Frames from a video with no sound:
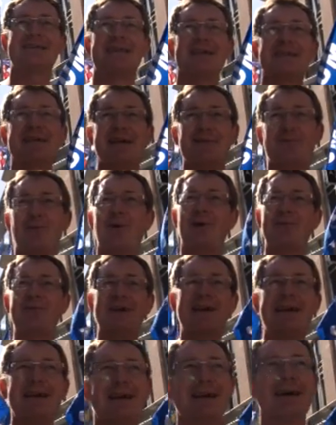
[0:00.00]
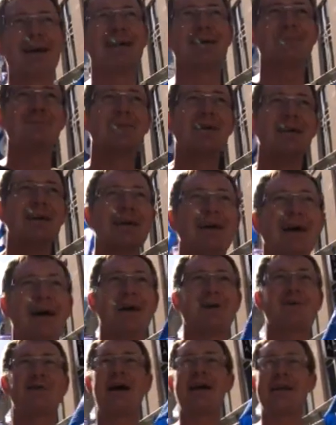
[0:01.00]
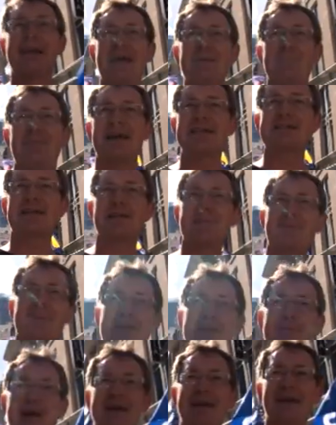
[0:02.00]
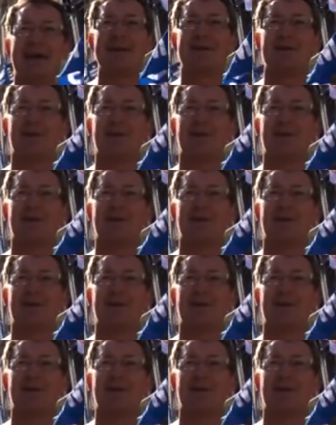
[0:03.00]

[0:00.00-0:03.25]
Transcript: Sydney Warpy and a great ambassador for the May Day